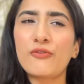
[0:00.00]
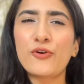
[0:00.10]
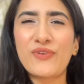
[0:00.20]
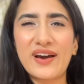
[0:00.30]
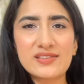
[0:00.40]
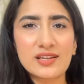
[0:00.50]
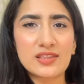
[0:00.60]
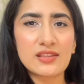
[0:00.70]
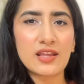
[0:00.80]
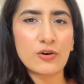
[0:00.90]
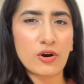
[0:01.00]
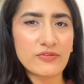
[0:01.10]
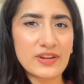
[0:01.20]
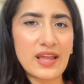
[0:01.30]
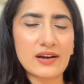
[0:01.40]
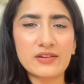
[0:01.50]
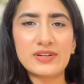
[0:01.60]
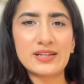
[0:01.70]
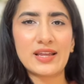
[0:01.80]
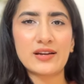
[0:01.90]
For Wise, I think they are not very active
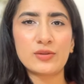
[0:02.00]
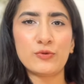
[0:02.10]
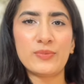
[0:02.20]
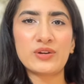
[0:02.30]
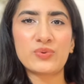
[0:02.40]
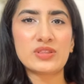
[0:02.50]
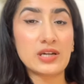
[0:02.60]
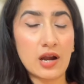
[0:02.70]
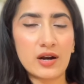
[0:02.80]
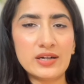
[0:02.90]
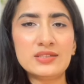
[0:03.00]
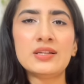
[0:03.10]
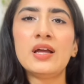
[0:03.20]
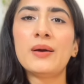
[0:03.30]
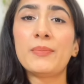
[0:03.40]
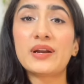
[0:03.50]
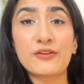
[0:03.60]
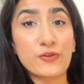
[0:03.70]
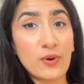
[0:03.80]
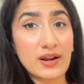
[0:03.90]
in India at the moment with the cards. But
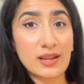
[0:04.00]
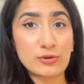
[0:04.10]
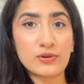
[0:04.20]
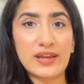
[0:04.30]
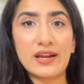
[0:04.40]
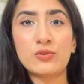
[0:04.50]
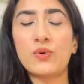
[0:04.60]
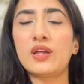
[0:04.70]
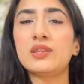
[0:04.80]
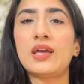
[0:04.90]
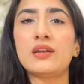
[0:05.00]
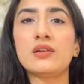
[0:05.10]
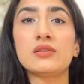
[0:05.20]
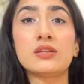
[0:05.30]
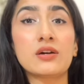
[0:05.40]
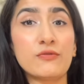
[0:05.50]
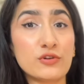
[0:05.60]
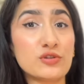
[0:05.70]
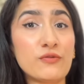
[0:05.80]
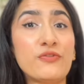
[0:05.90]
if you are able to get one, then the
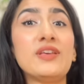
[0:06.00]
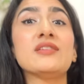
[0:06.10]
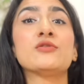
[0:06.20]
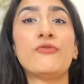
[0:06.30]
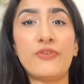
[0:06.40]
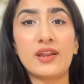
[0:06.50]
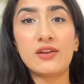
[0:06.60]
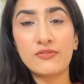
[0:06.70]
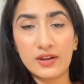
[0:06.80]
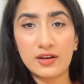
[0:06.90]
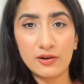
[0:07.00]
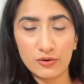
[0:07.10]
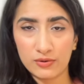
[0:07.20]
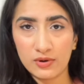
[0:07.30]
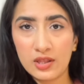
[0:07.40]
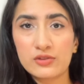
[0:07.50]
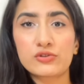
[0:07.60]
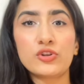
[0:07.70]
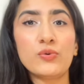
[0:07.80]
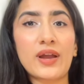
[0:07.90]
conversion fee is very, very low.
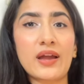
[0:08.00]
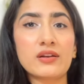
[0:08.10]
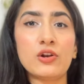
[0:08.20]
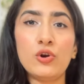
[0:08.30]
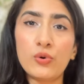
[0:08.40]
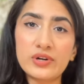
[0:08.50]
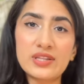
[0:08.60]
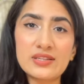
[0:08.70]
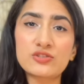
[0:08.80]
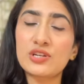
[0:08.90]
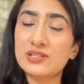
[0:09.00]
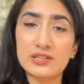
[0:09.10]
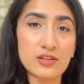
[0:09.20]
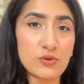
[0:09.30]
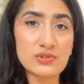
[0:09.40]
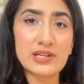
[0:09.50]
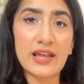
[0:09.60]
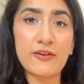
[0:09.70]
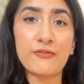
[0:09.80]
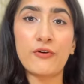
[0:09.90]
So you can load this, just use
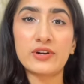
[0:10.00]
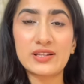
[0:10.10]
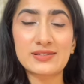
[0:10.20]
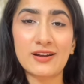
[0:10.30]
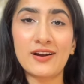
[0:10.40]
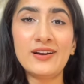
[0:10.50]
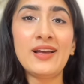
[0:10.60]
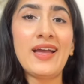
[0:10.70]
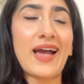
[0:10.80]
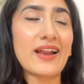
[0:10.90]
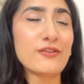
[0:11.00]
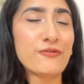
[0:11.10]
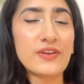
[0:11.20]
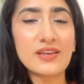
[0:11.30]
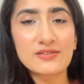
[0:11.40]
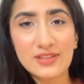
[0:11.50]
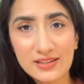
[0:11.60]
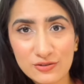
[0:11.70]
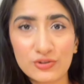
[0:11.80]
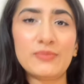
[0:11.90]
like forex card, and the fee is
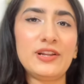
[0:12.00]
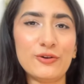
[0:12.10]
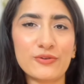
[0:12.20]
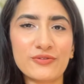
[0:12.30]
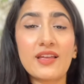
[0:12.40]
extremely low.